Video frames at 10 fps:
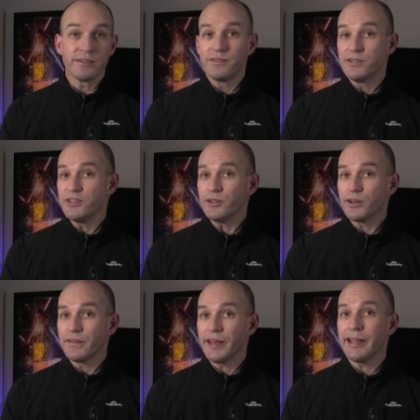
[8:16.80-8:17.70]
Did you
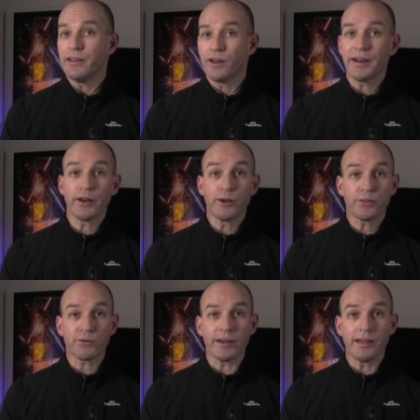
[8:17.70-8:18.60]
know that in
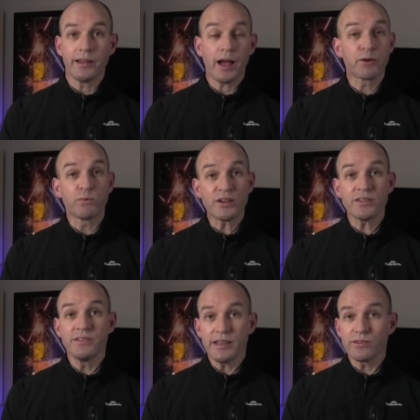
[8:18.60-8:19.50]
1903, a Russian
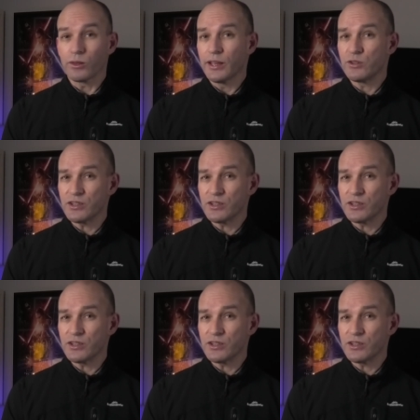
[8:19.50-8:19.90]
diesel electric